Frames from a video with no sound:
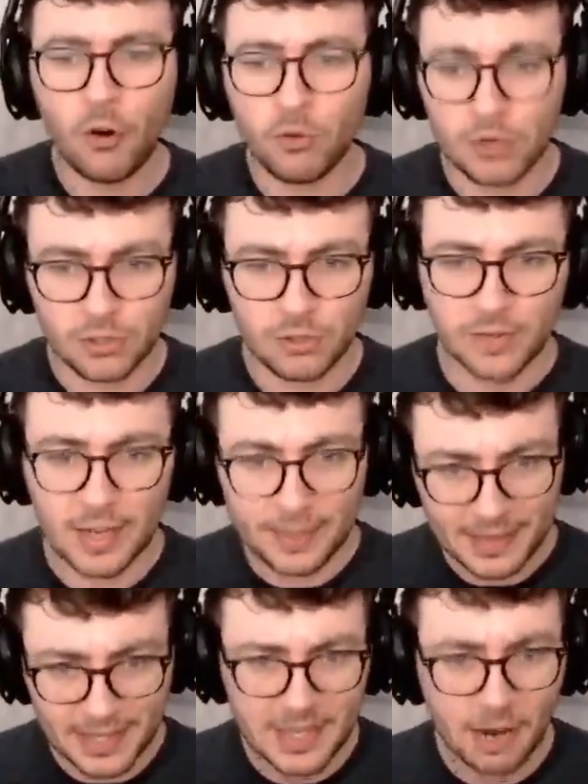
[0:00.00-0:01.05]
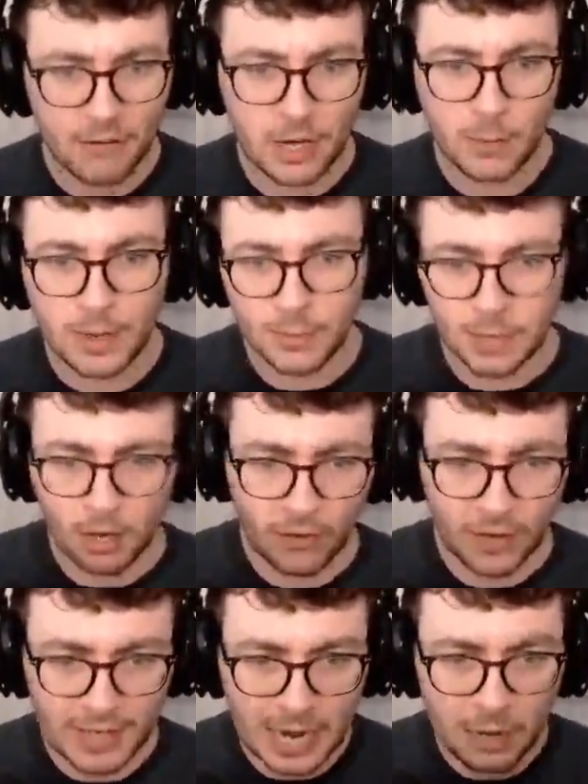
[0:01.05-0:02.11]
is over in this area where we are
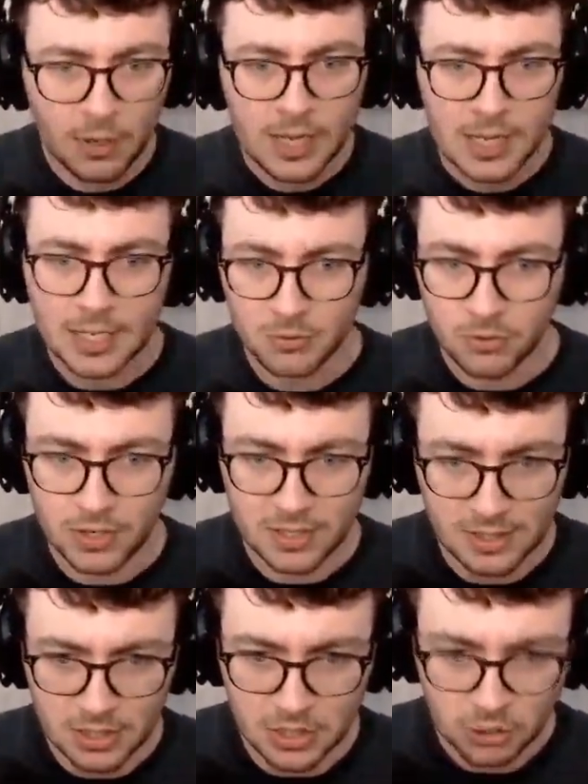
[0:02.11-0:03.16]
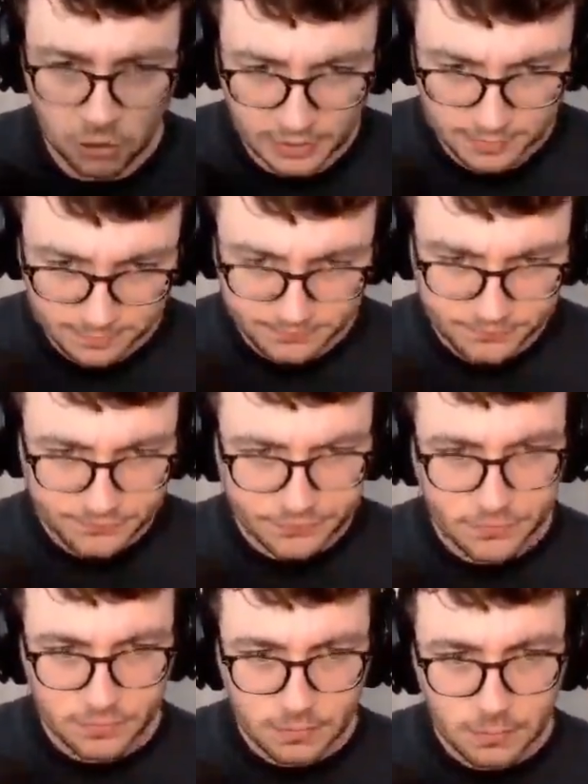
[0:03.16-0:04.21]
right now as we transition over
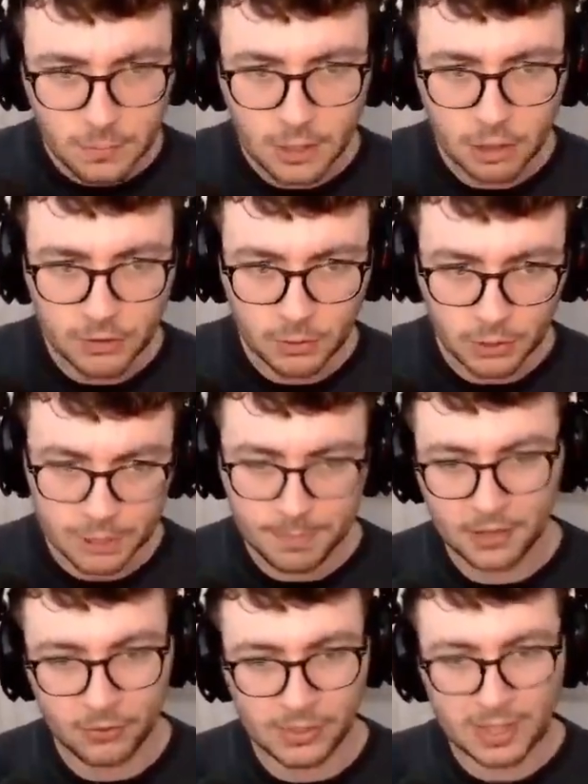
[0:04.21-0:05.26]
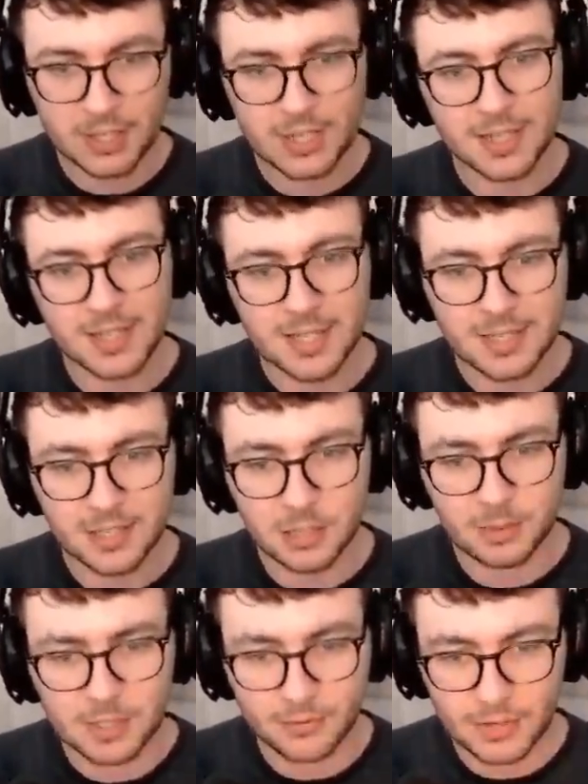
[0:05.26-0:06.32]
towards P3. Now you can see there's a couple
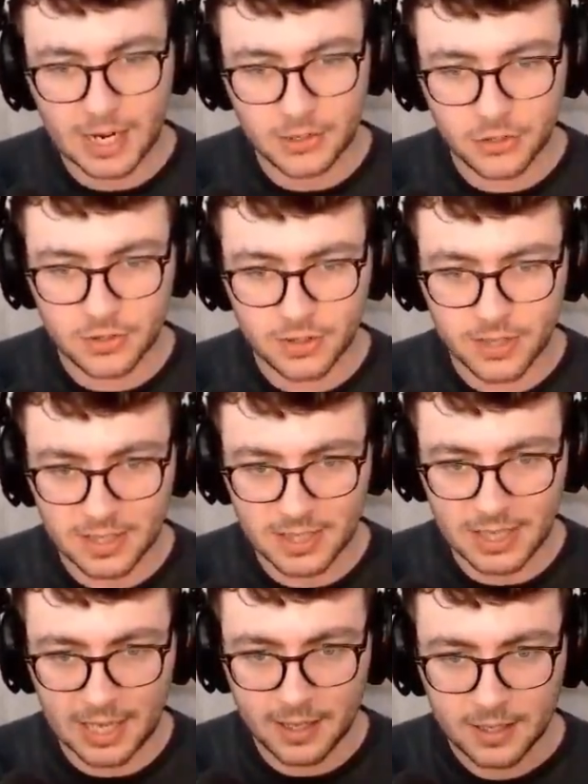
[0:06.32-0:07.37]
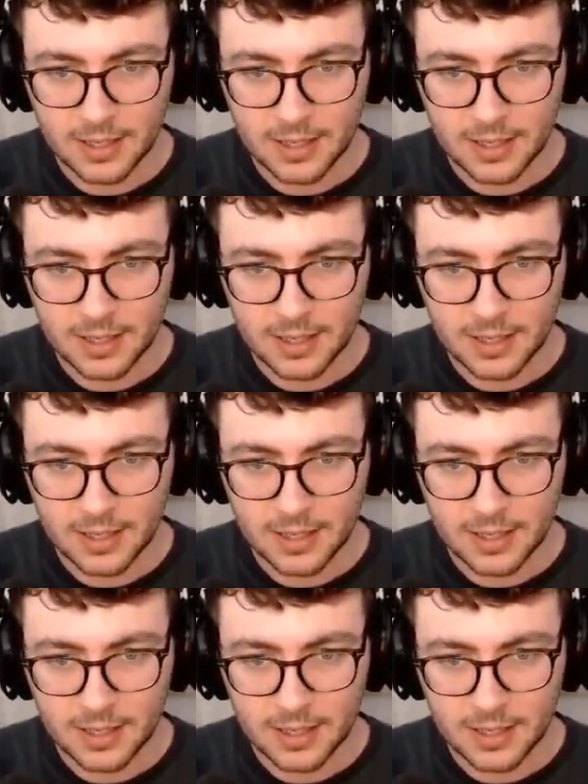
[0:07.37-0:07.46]
of different entrances here.